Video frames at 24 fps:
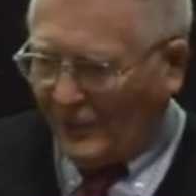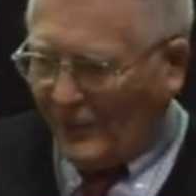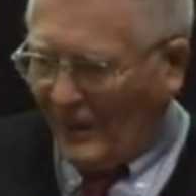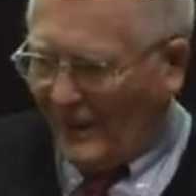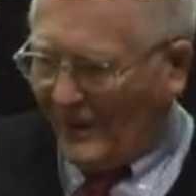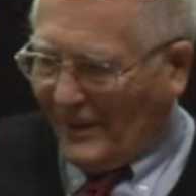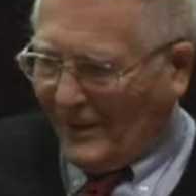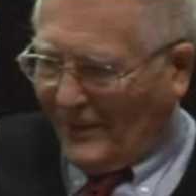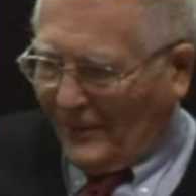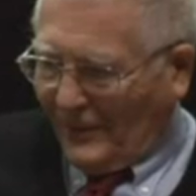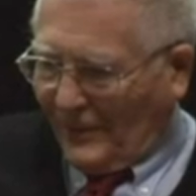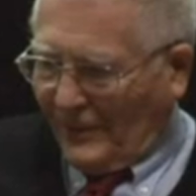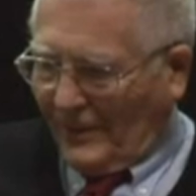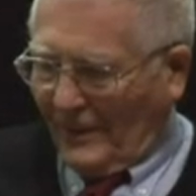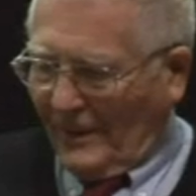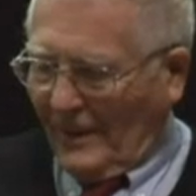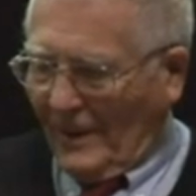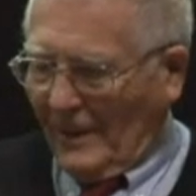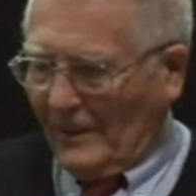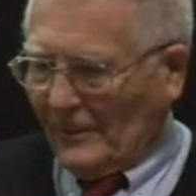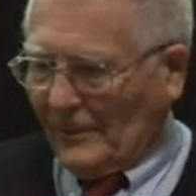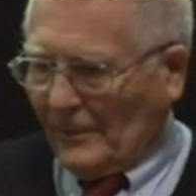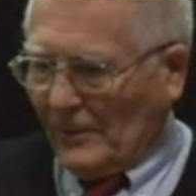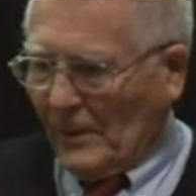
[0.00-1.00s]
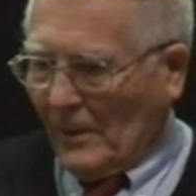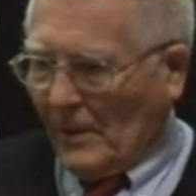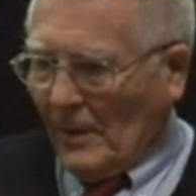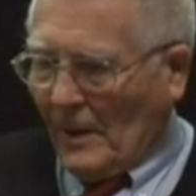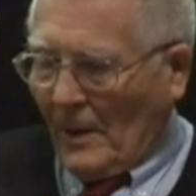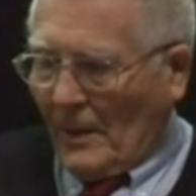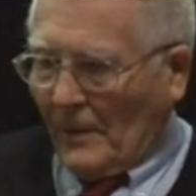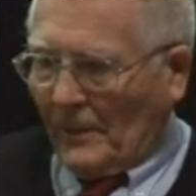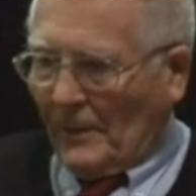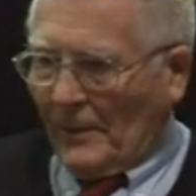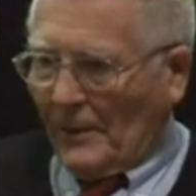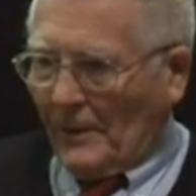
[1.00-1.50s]
I'll try and answer those two.
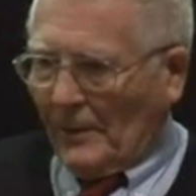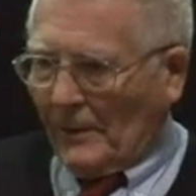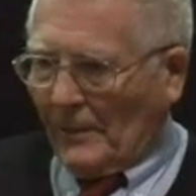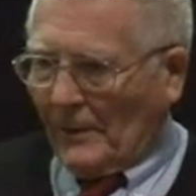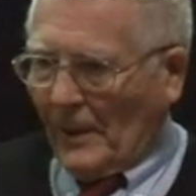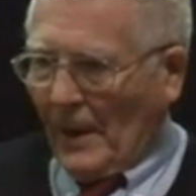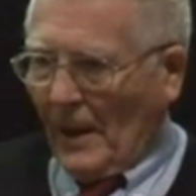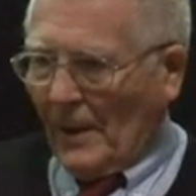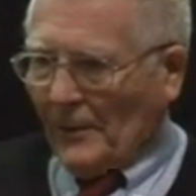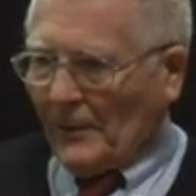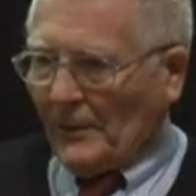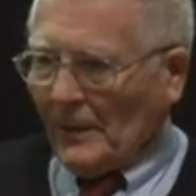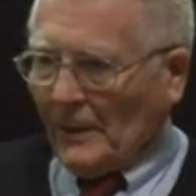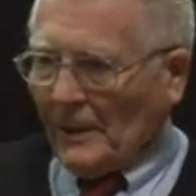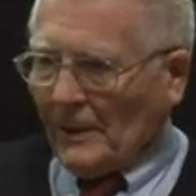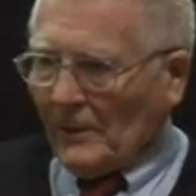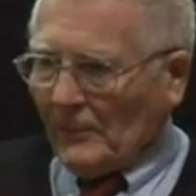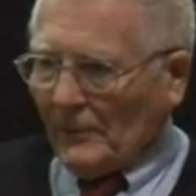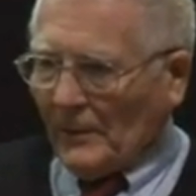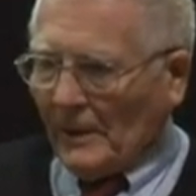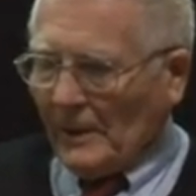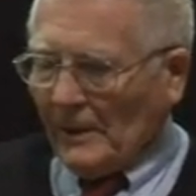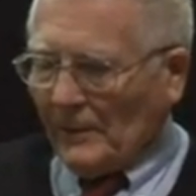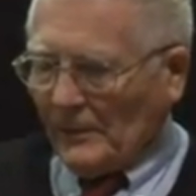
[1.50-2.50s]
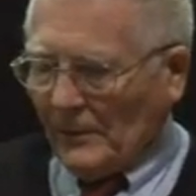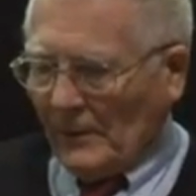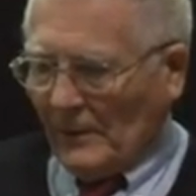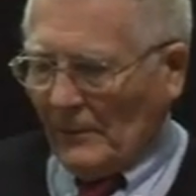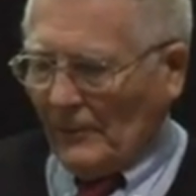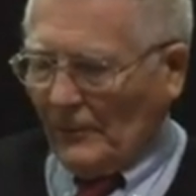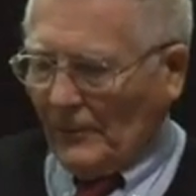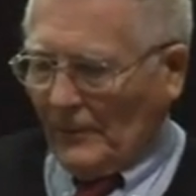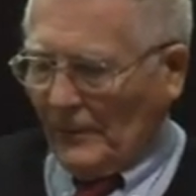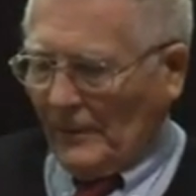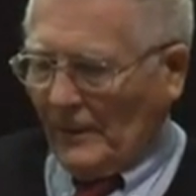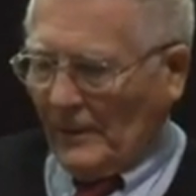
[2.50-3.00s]
I think the
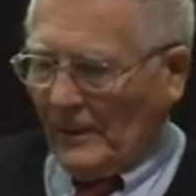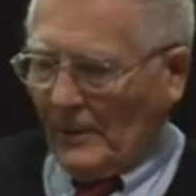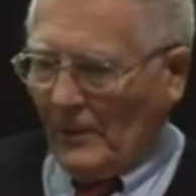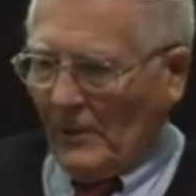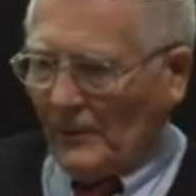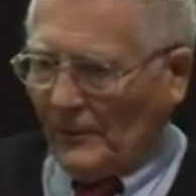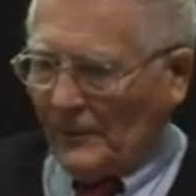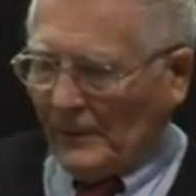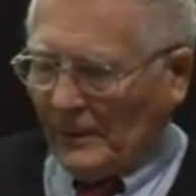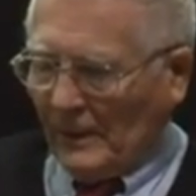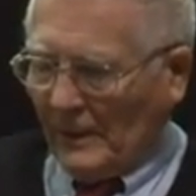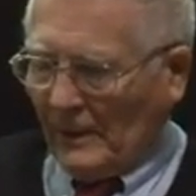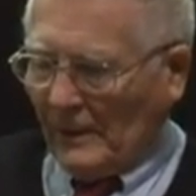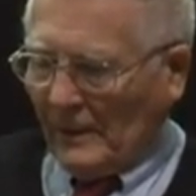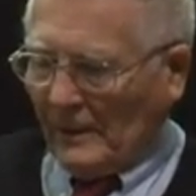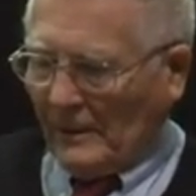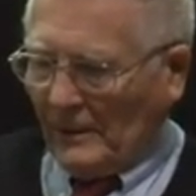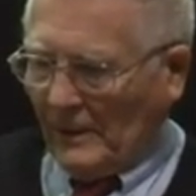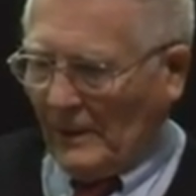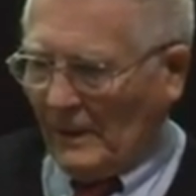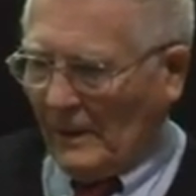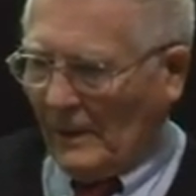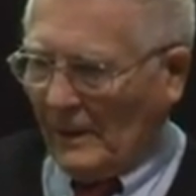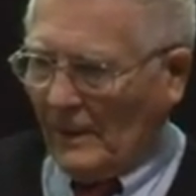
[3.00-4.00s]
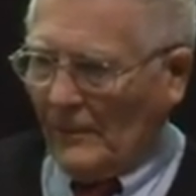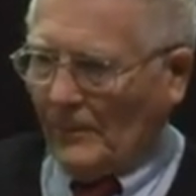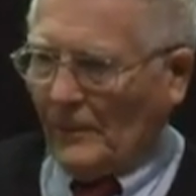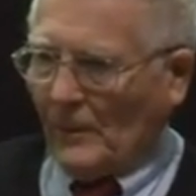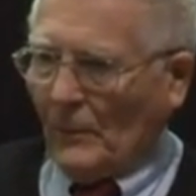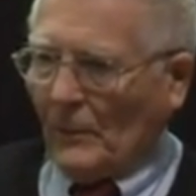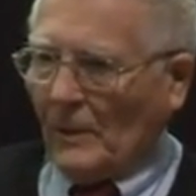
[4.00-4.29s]
reason for the hostility